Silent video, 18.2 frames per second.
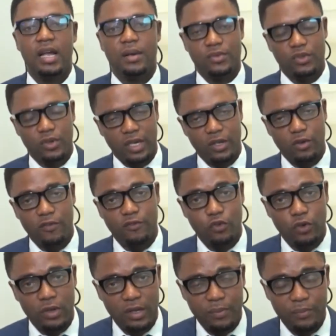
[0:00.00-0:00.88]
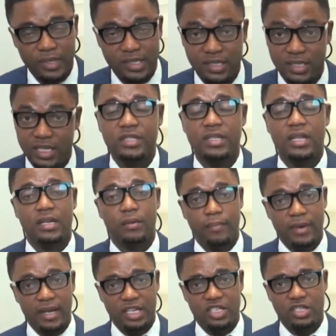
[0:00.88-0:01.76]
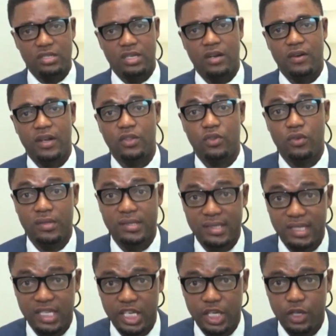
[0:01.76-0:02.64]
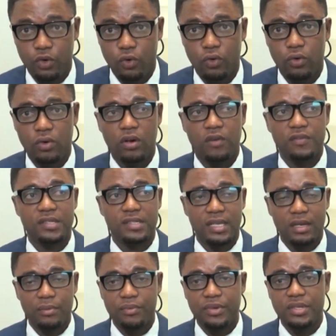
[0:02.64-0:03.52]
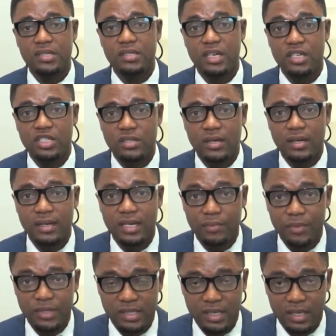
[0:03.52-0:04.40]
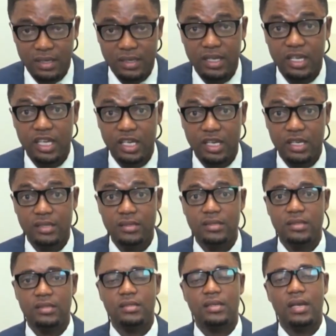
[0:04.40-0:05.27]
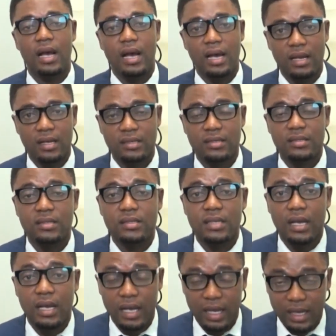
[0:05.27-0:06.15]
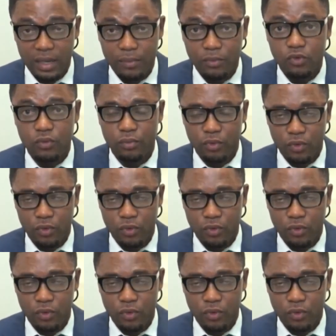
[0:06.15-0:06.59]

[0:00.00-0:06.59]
I'm talking of no other person than the Managing Director, CEO of Salbrix Nigerian Limited, is Anas Adamu